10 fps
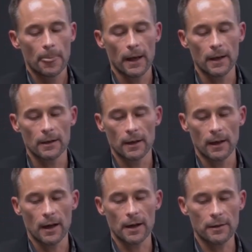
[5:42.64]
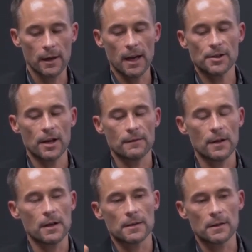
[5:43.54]
And I think HIV
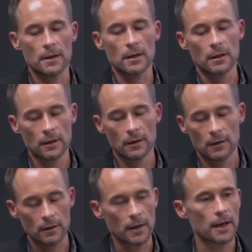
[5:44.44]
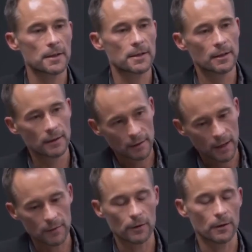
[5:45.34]
is the next
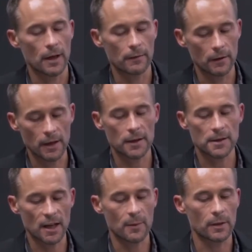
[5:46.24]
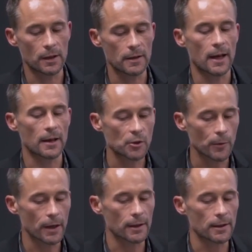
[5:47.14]
step in that
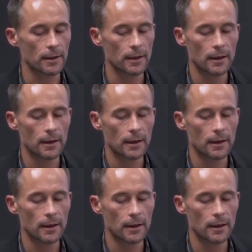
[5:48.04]
trend.